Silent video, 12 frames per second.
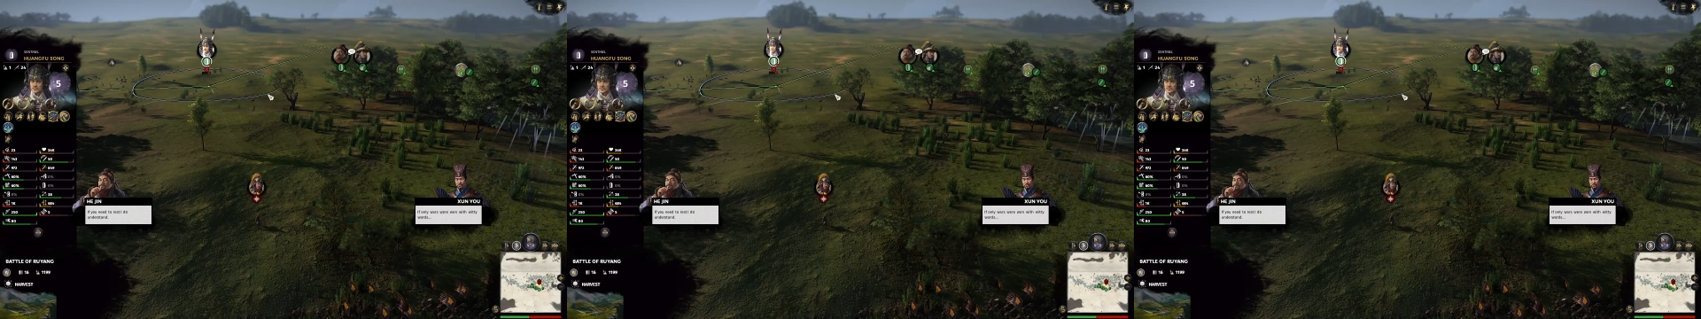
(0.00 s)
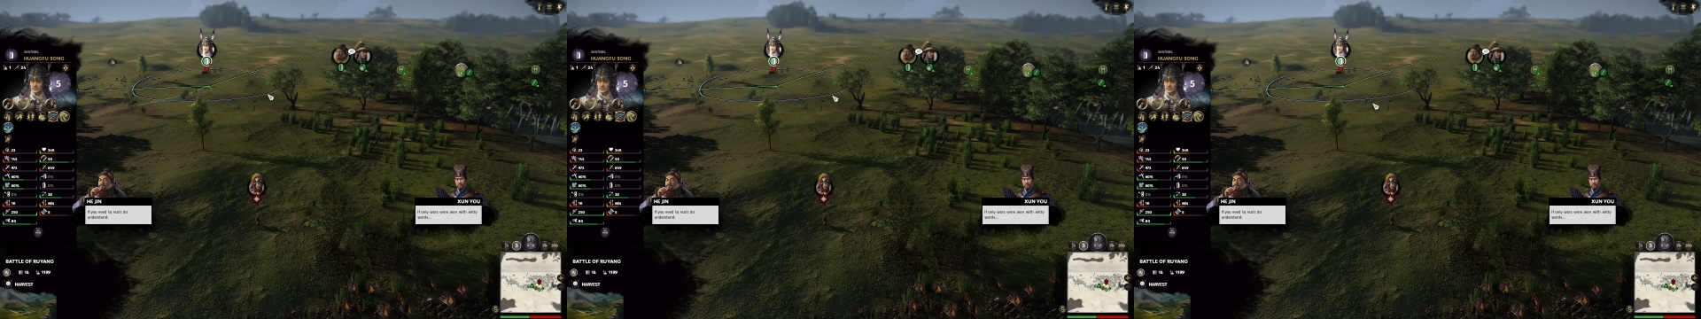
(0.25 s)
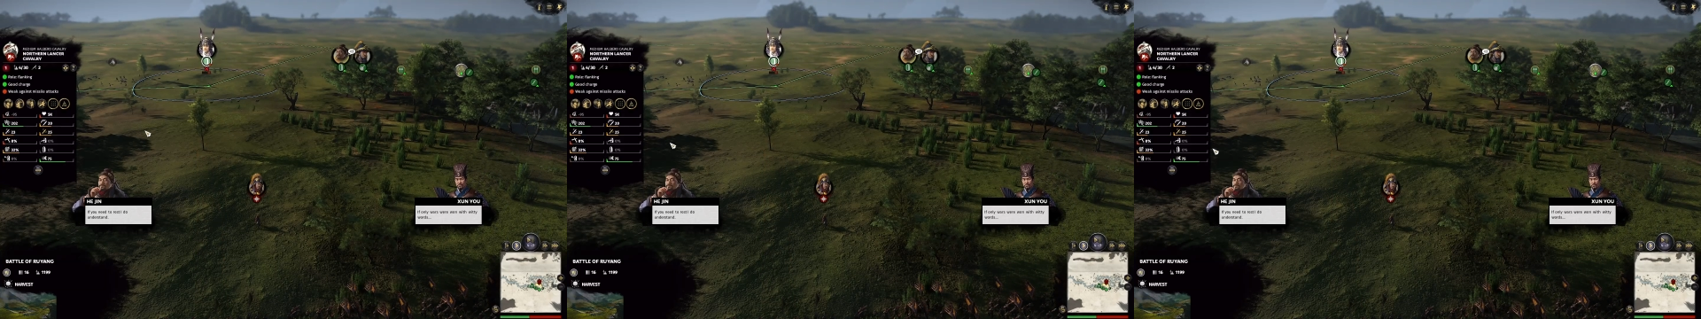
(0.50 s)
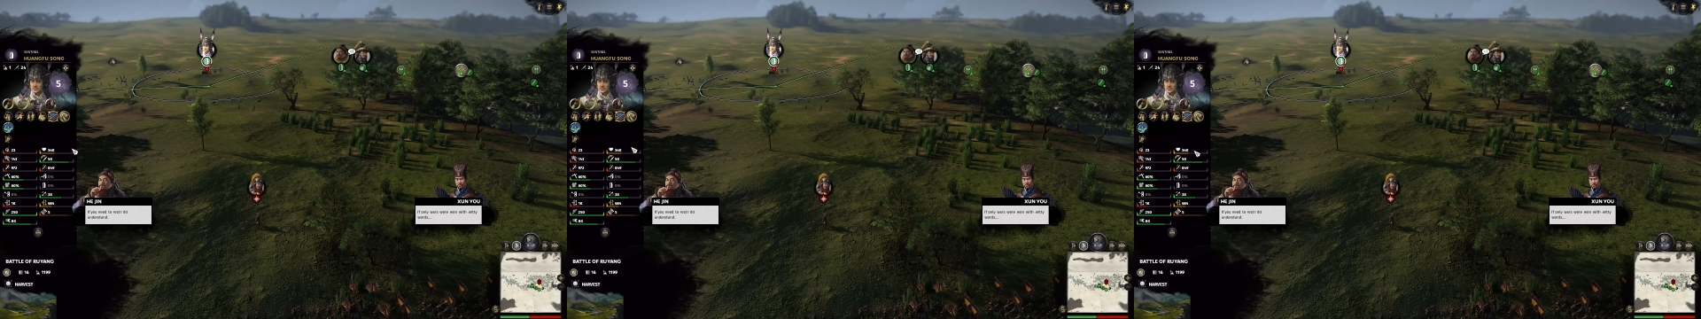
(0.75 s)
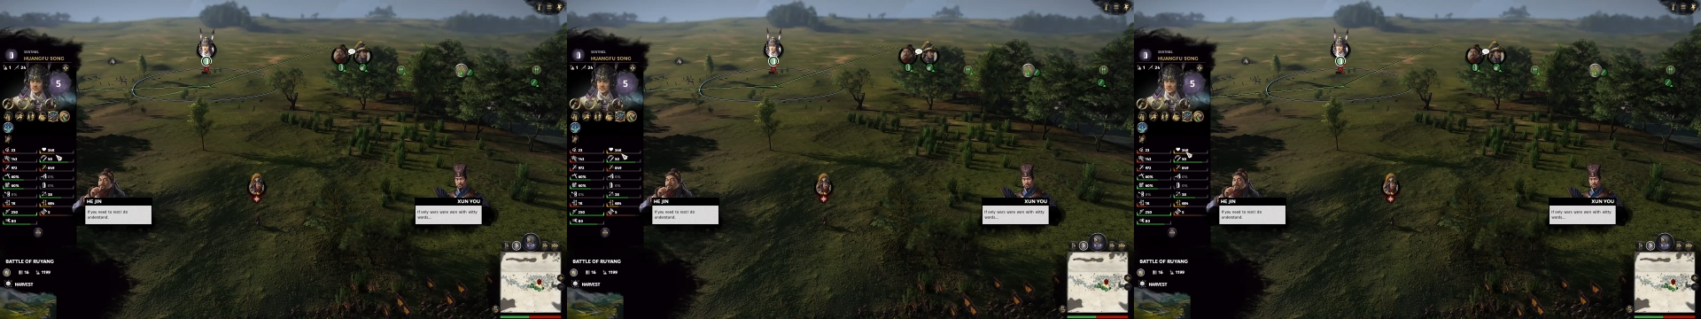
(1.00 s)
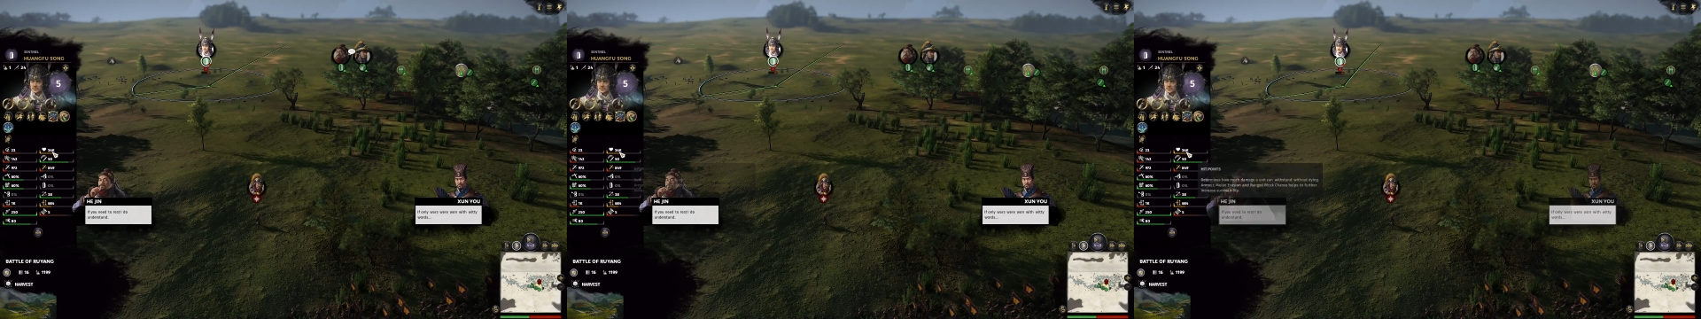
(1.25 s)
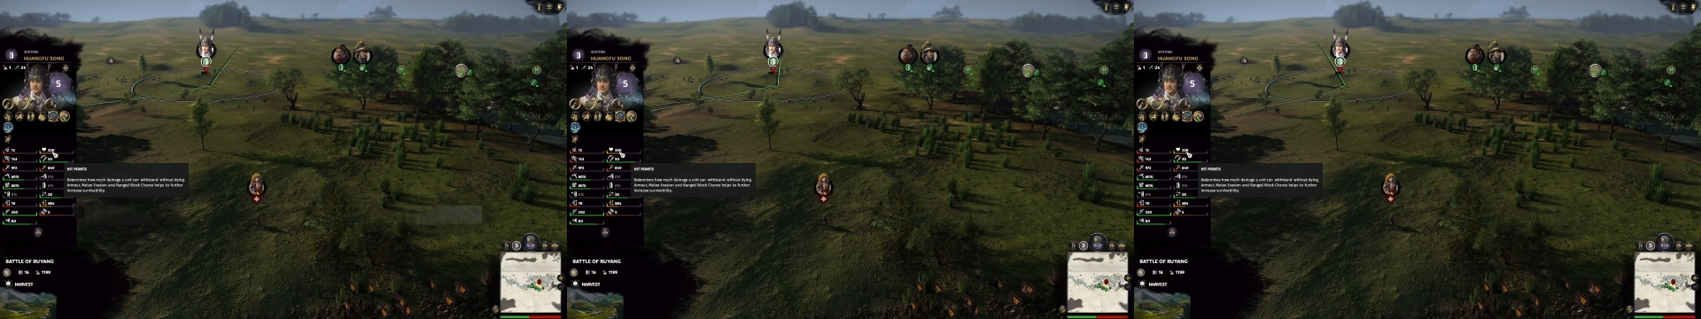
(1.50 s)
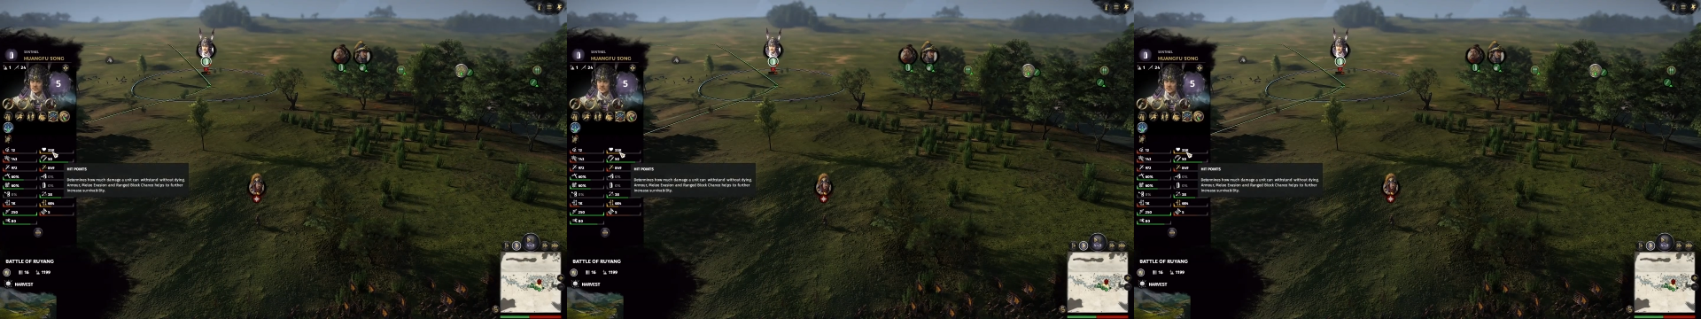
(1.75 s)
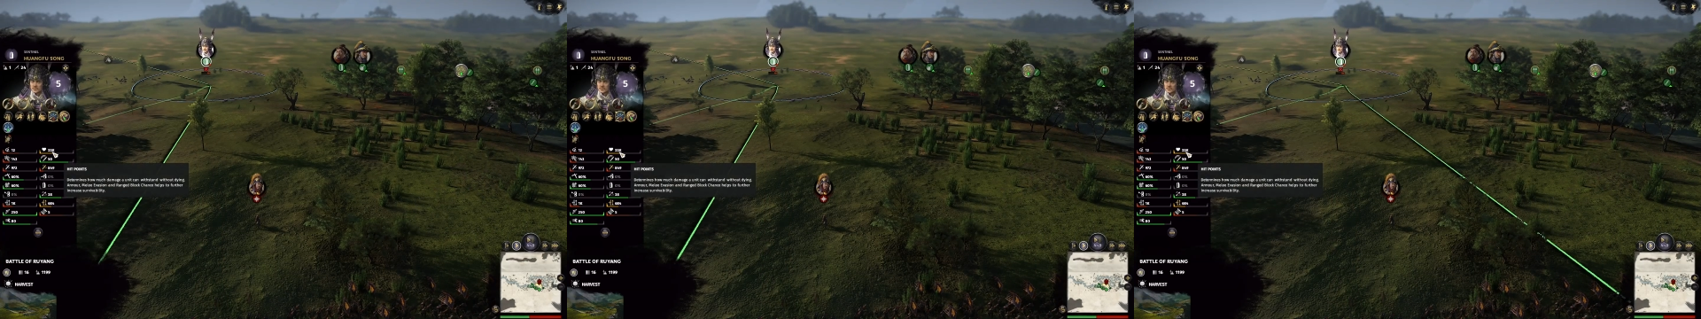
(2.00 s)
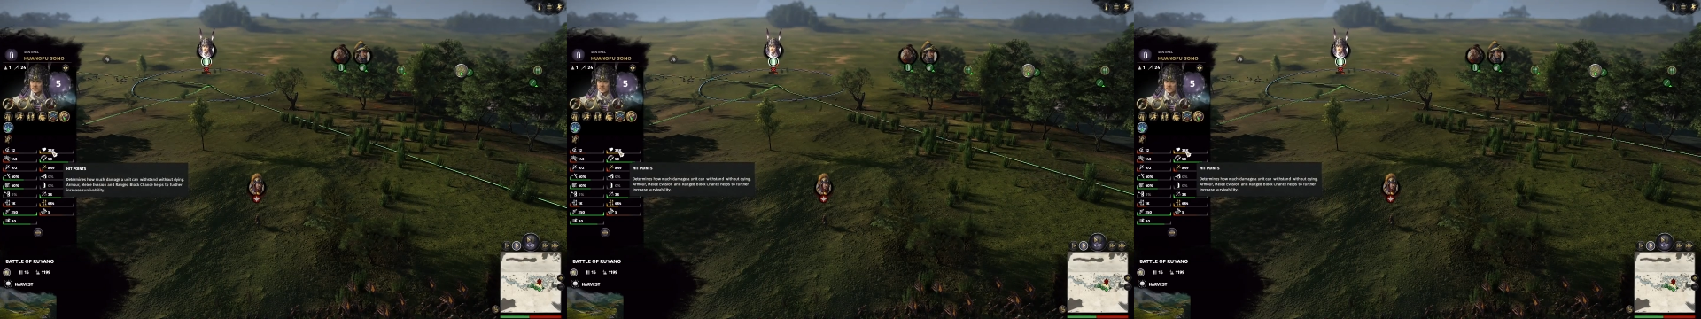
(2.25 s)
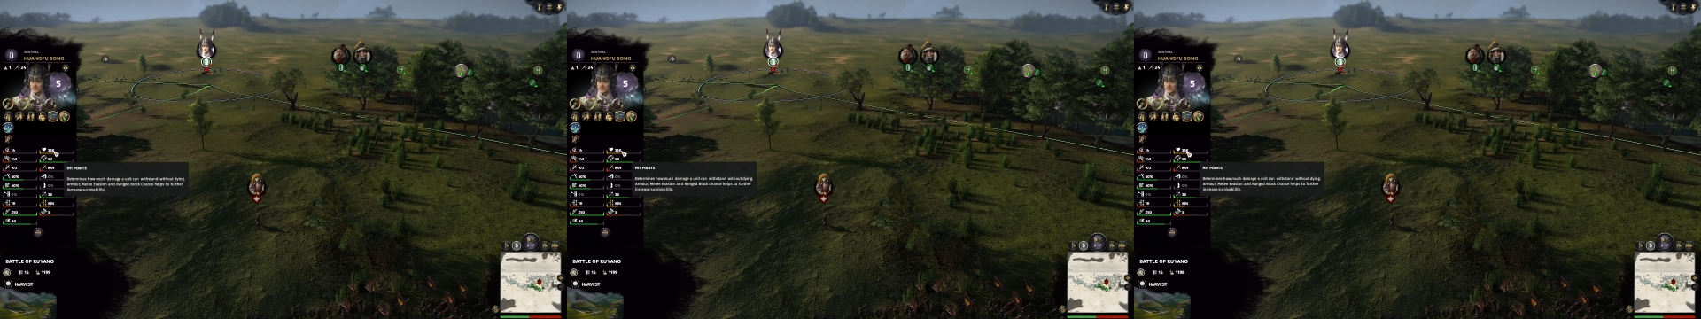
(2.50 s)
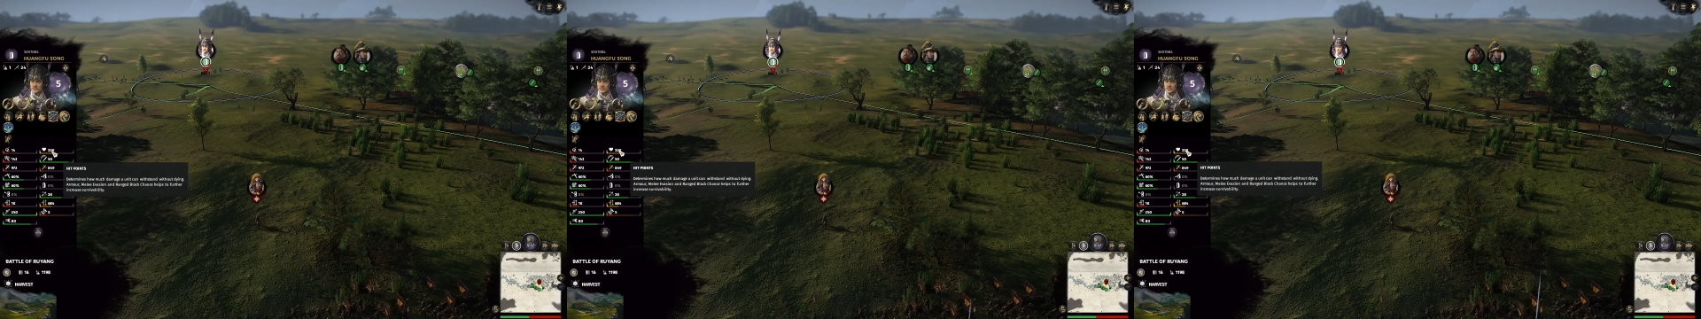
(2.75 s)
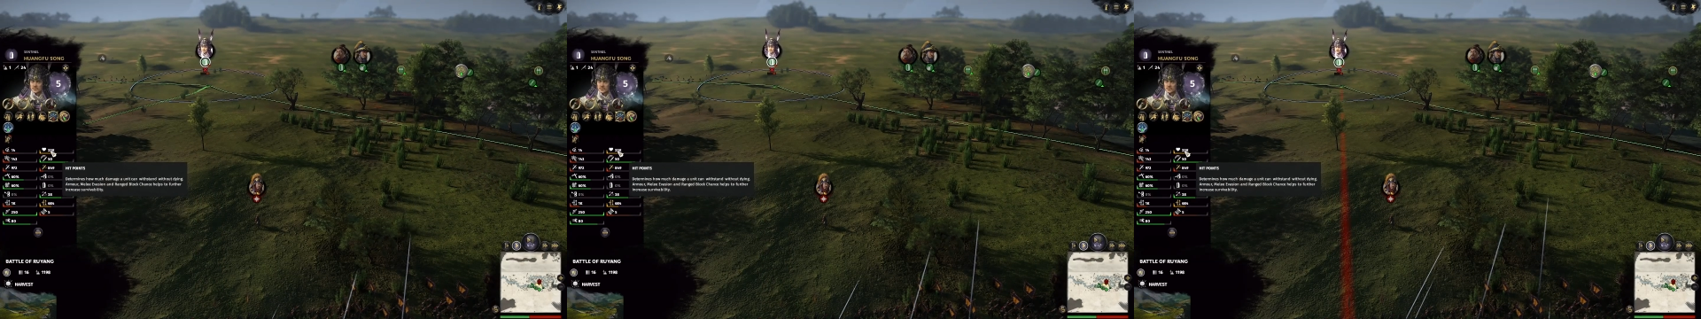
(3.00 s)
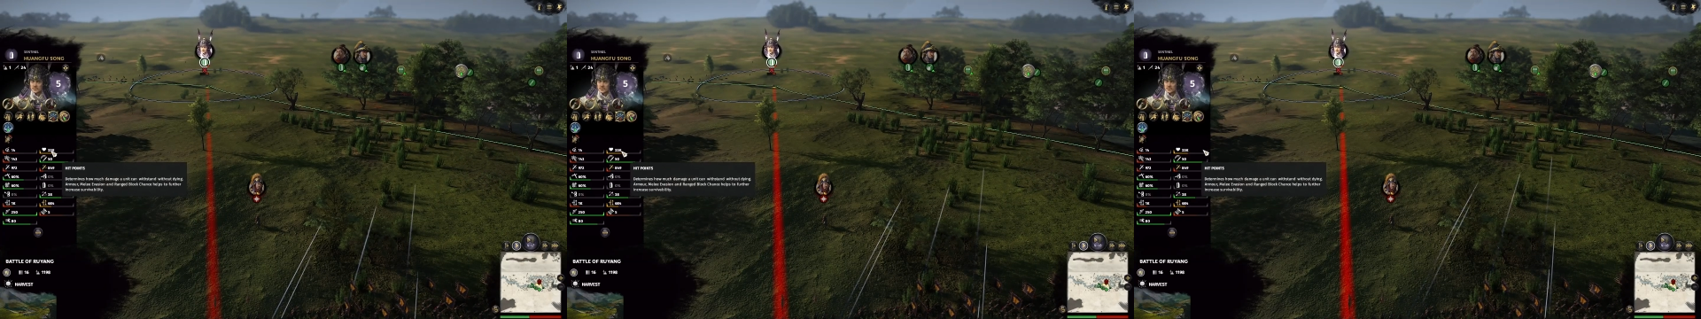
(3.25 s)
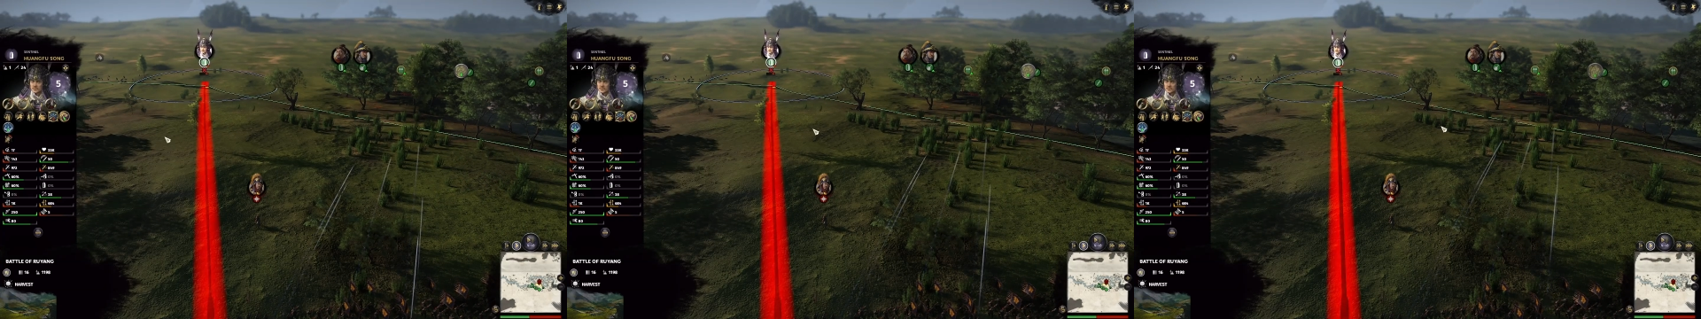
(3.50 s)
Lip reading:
(no speaker visible)